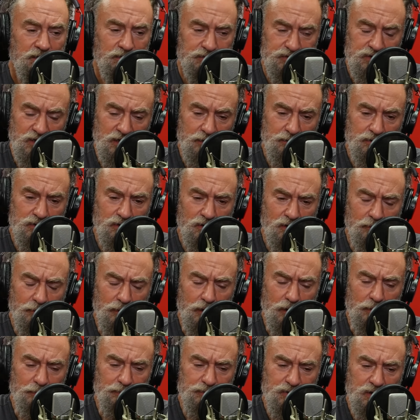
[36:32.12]
Stay with you on it,
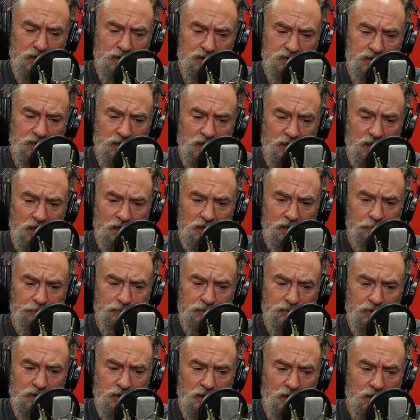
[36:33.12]
Mo, because
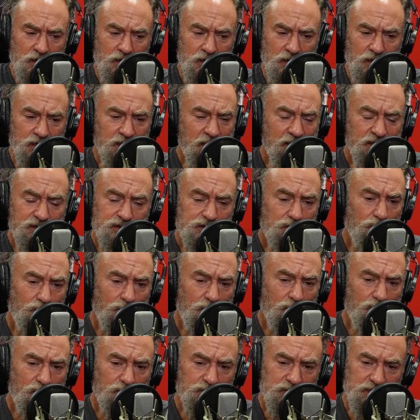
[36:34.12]
against
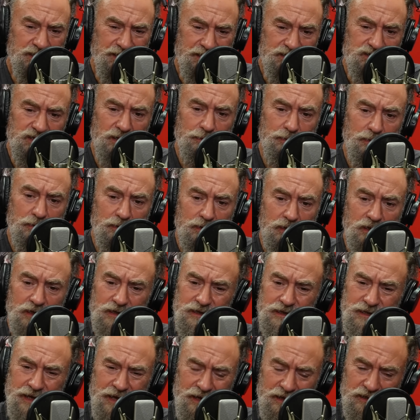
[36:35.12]
all odds, he ends up
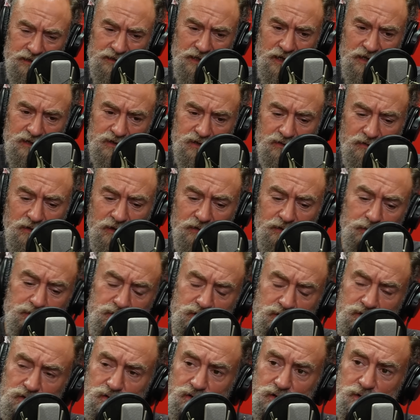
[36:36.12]
at Galatasaray. No
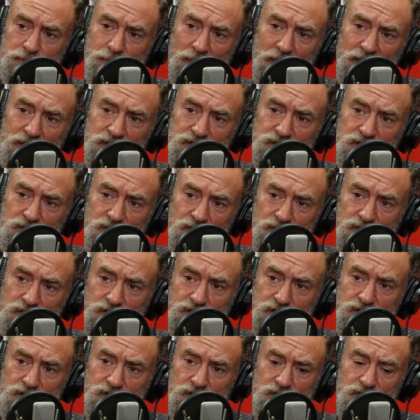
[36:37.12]
disrespect to
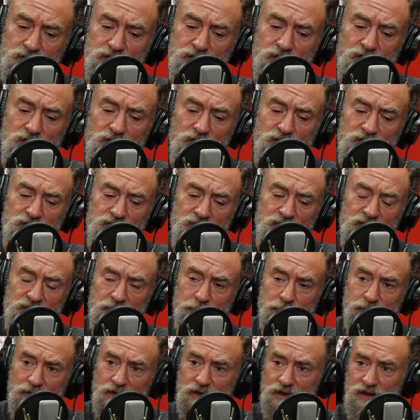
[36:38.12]
the Turkish
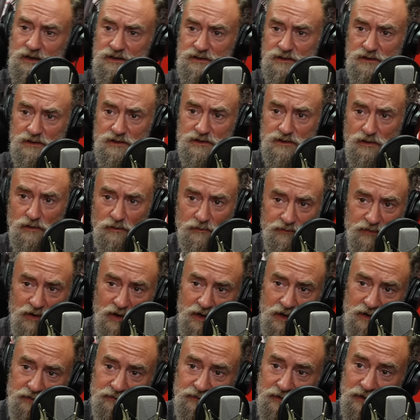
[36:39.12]
league, but it isn't a top
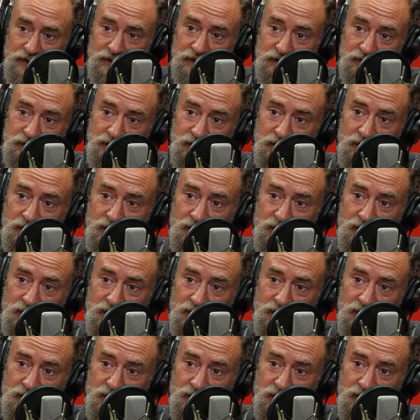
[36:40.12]
5 league.